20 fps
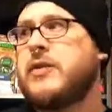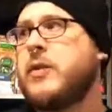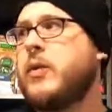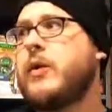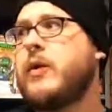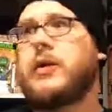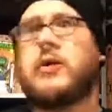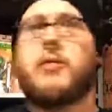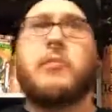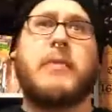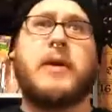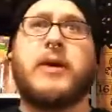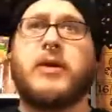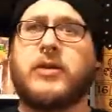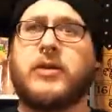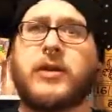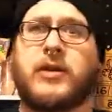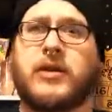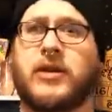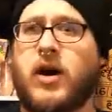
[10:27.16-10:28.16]
$200
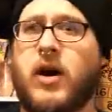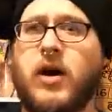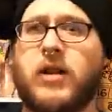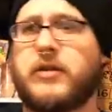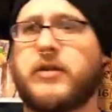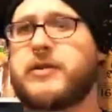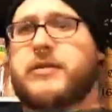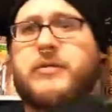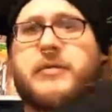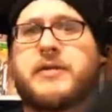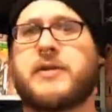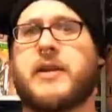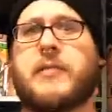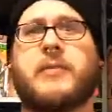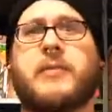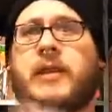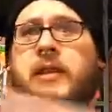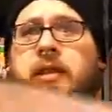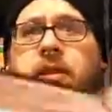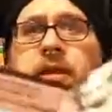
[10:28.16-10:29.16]
million for
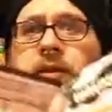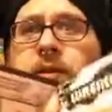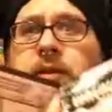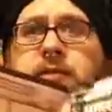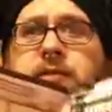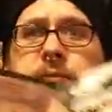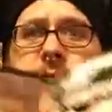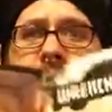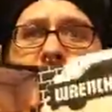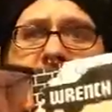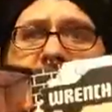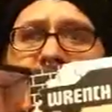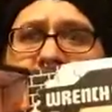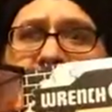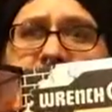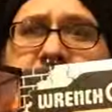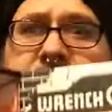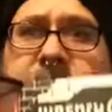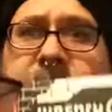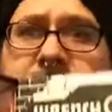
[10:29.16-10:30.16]
something that looks
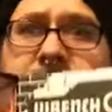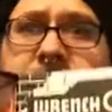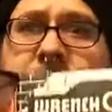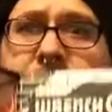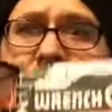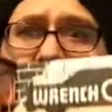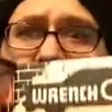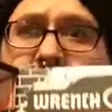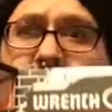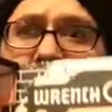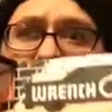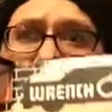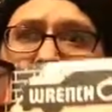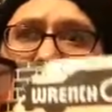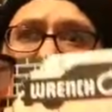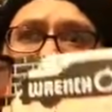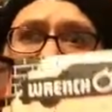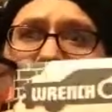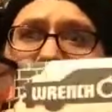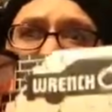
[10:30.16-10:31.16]
relatively the same,
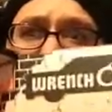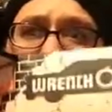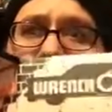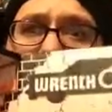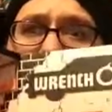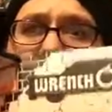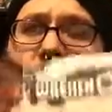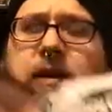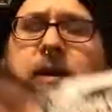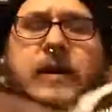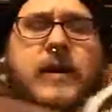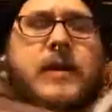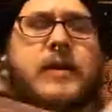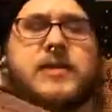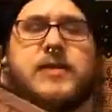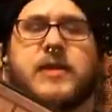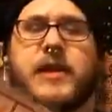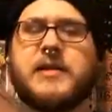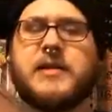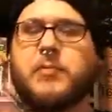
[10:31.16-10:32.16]
you know.
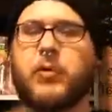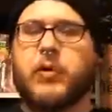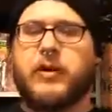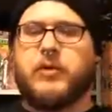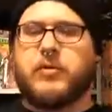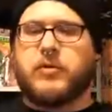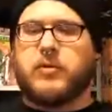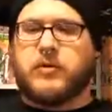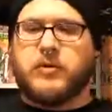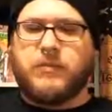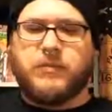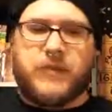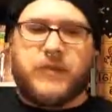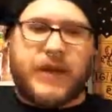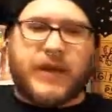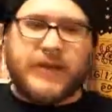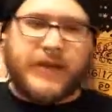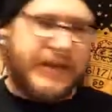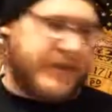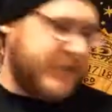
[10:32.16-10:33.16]
So that's pretty cool.
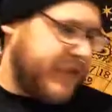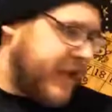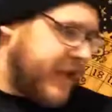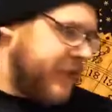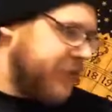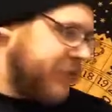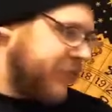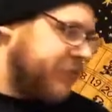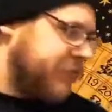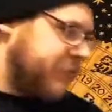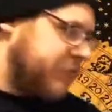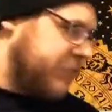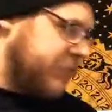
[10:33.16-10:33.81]
I like that.